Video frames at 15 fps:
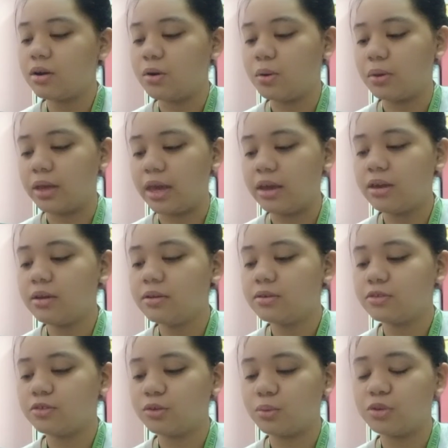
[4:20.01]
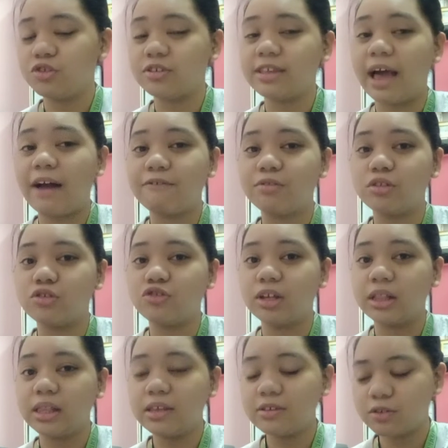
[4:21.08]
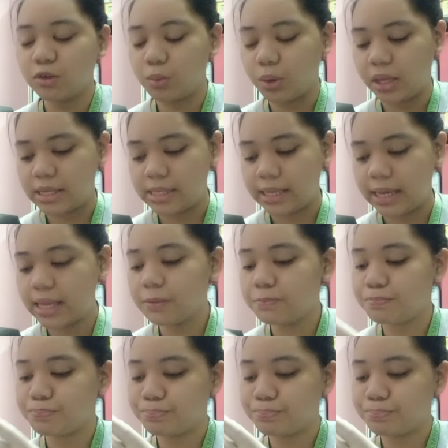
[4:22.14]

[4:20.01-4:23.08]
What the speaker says: Okay, so we just have to gently squeeze it.